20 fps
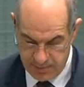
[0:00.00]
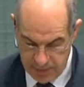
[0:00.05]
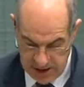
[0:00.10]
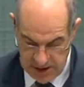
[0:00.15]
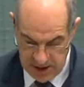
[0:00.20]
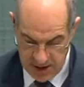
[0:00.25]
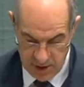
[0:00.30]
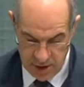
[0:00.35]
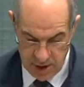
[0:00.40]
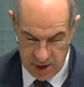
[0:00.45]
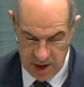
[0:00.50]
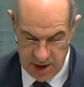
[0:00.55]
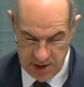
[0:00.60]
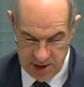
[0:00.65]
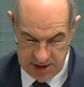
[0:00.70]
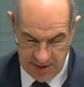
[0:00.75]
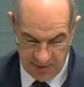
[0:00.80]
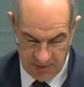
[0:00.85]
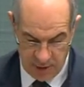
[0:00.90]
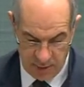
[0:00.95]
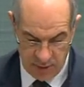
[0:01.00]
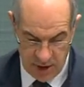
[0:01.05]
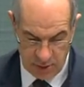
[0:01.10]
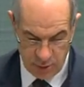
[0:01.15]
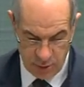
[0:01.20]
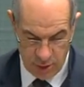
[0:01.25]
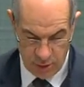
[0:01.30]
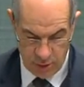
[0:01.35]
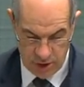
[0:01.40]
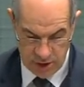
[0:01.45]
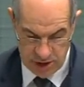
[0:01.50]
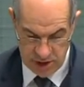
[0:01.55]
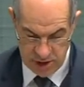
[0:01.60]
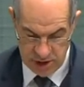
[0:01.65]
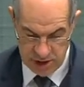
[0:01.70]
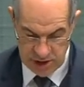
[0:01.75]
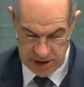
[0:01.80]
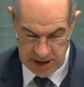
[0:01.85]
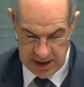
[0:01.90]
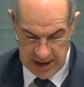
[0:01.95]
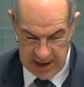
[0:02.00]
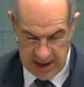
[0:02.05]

billion if the RET were reduced,